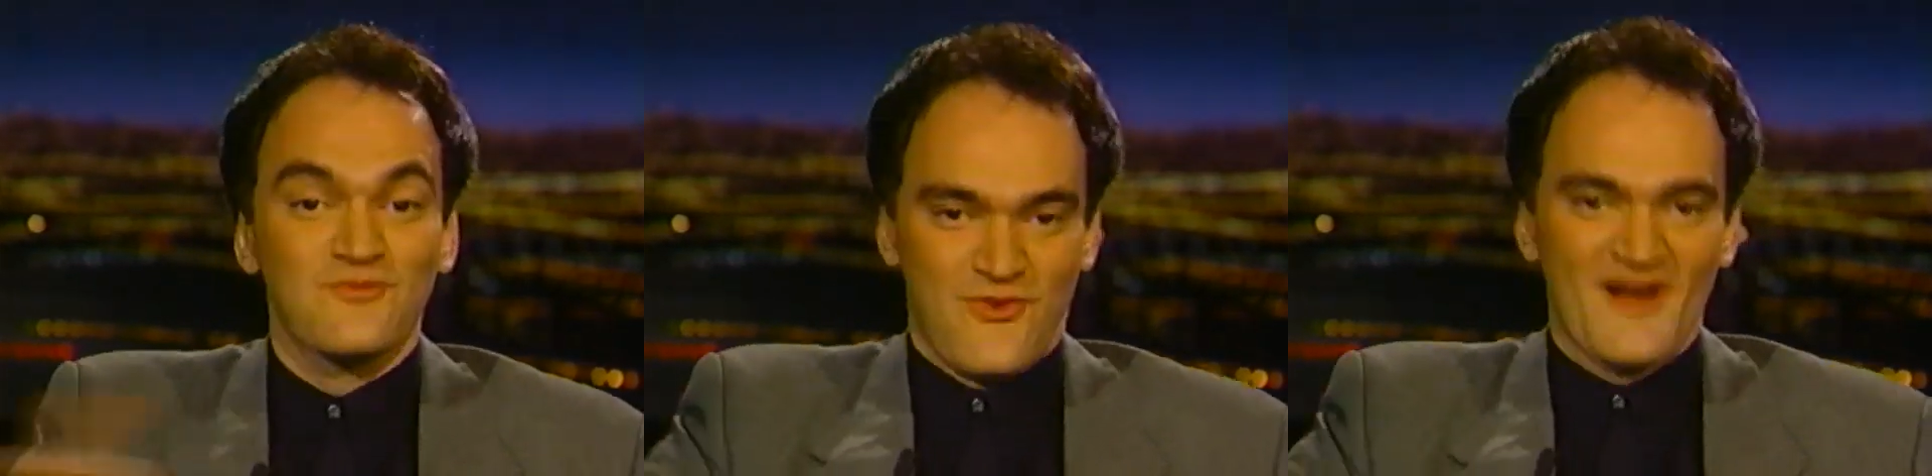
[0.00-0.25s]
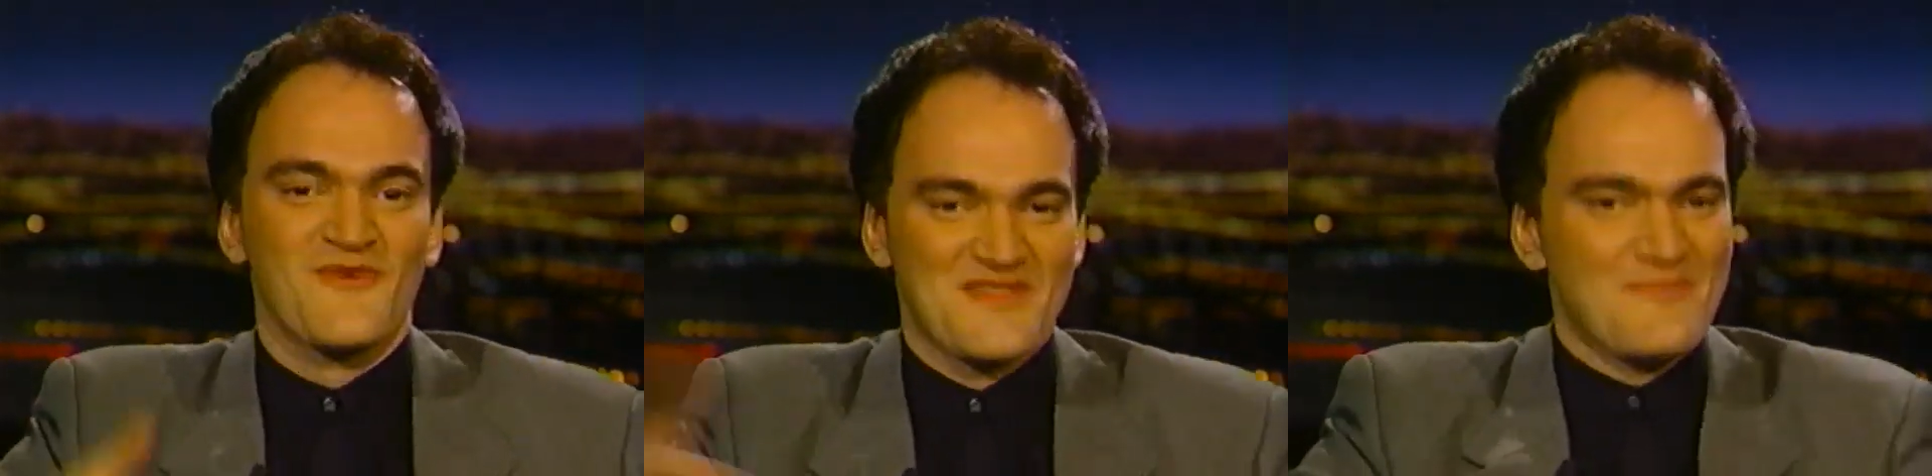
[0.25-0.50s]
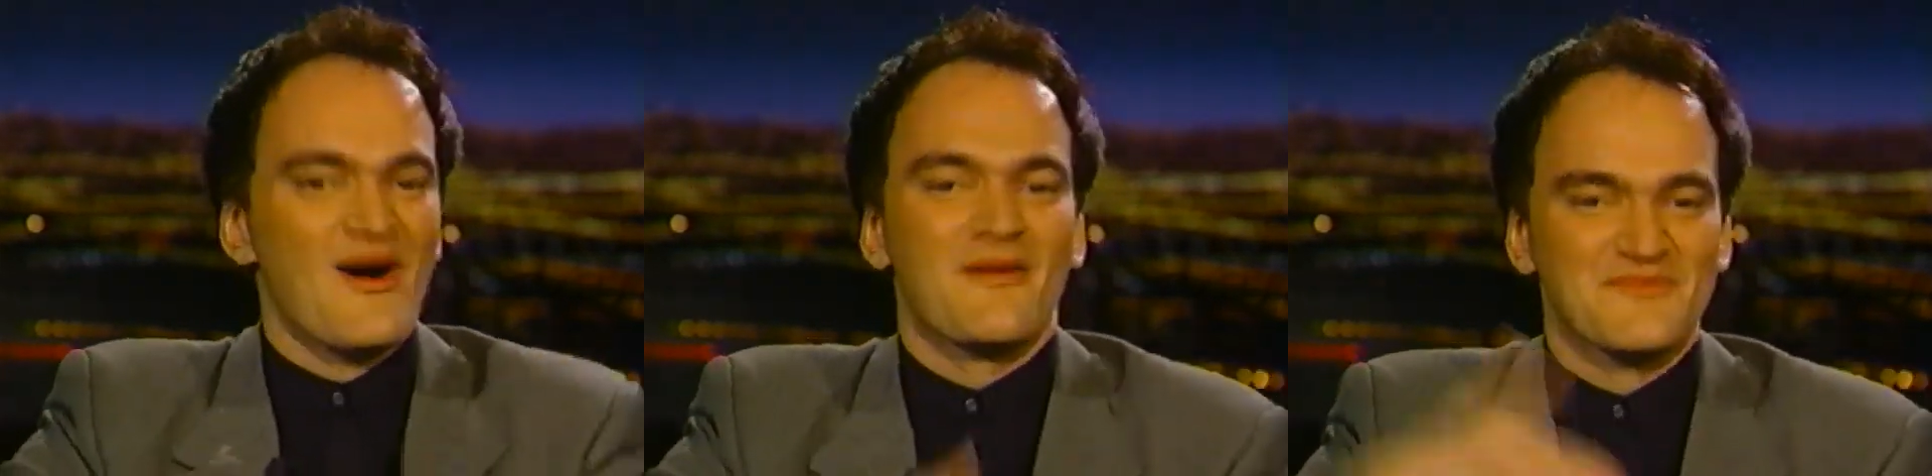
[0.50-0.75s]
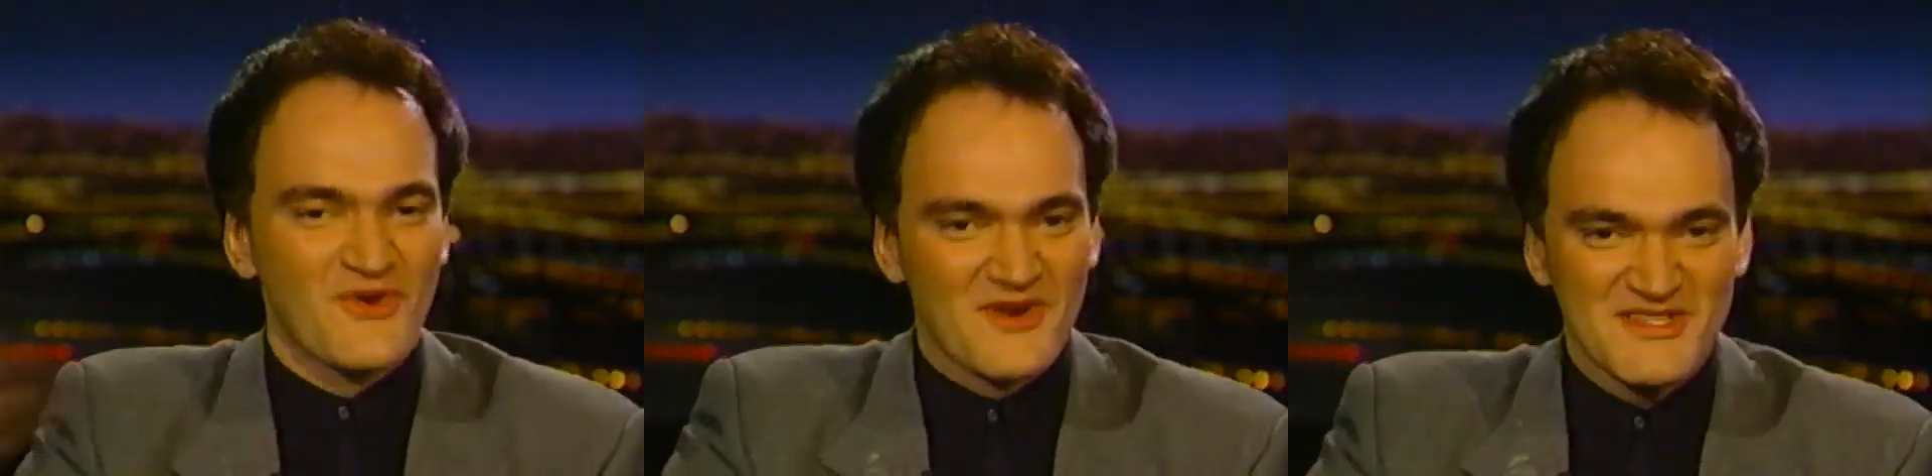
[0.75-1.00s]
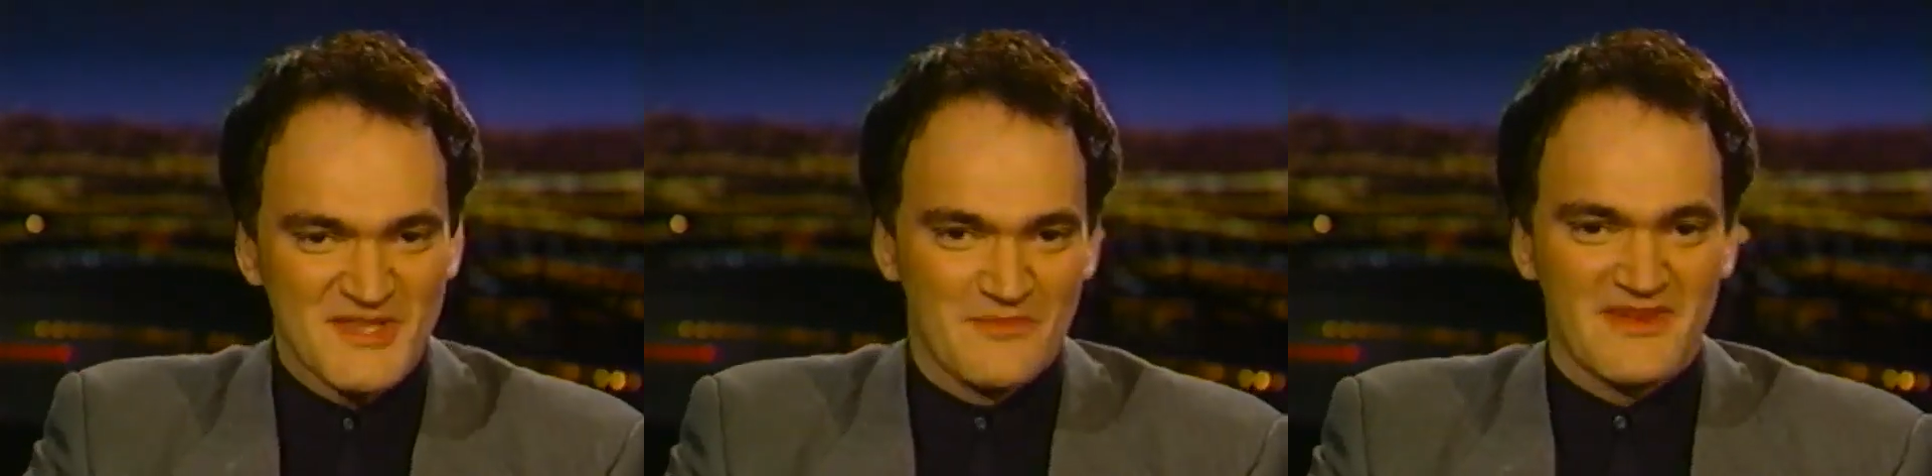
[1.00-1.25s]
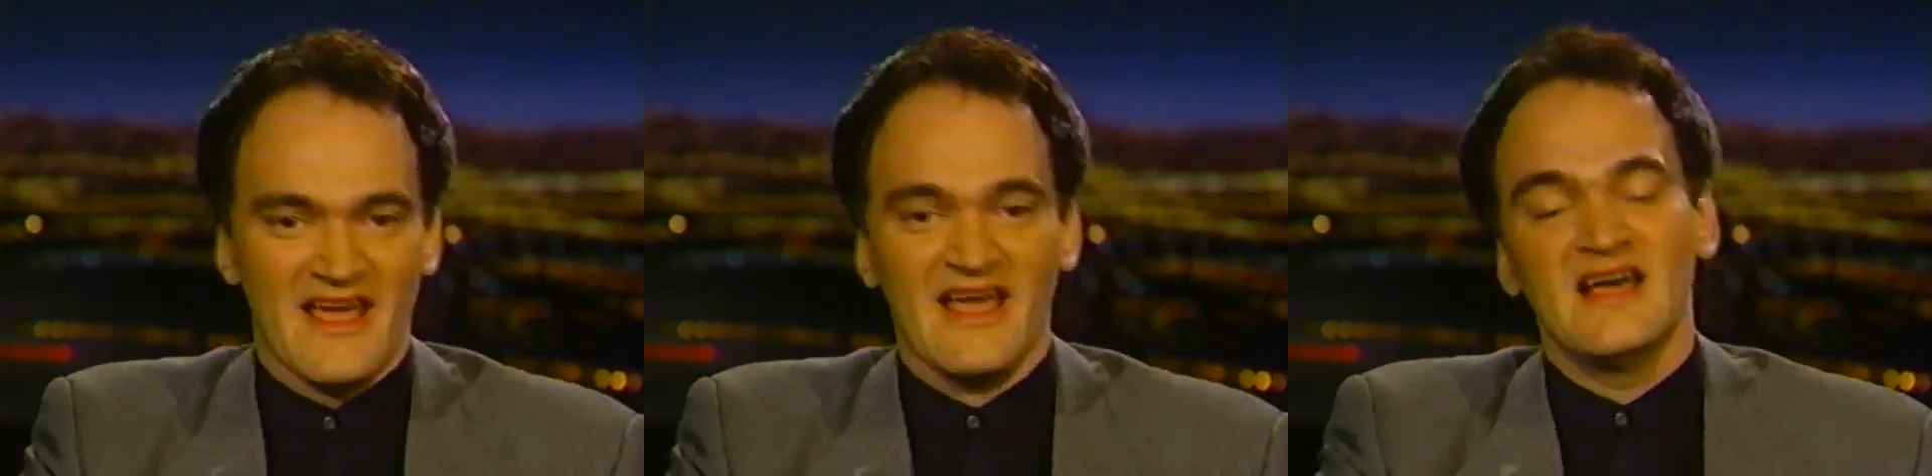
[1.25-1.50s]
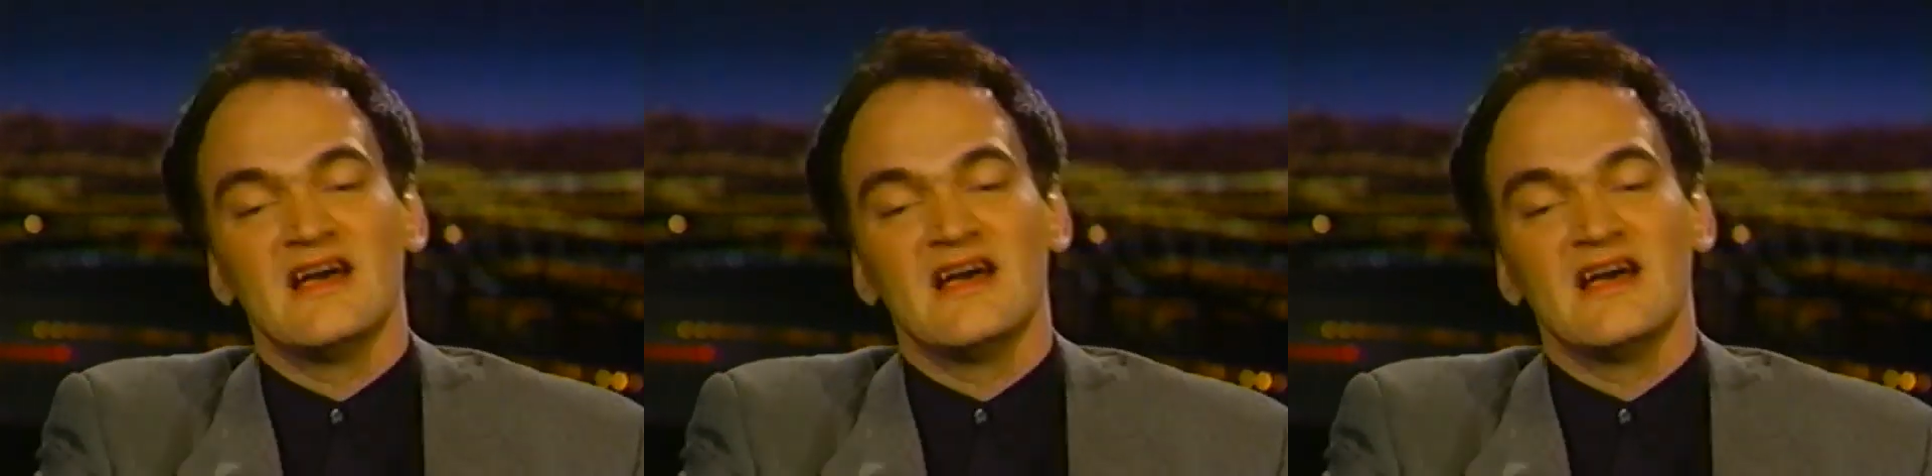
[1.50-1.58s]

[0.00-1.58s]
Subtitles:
want to win the Palme d'Or someday.